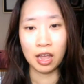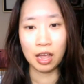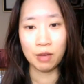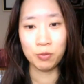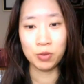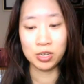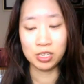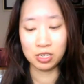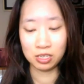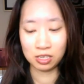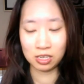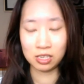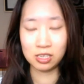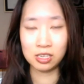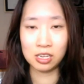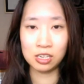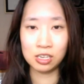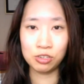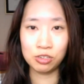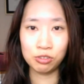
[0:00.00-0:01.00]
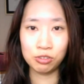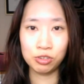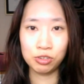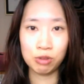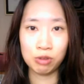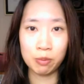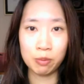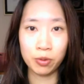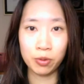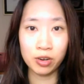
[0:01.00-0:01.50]
which is essential to
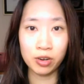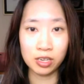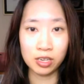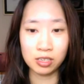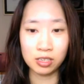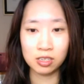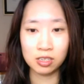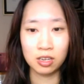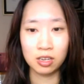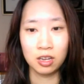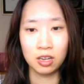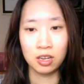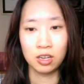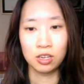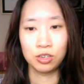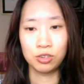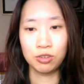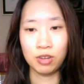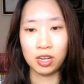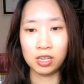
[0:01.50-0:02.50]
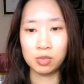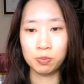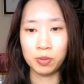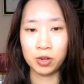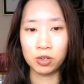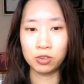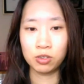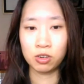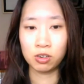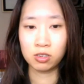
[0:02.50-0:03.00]
our bodies, to
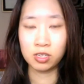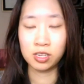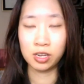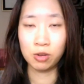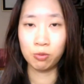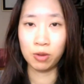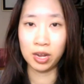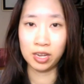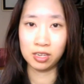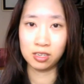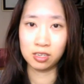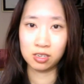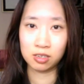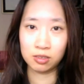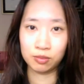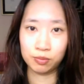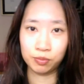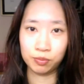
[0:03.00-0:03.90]
expel toxic waste.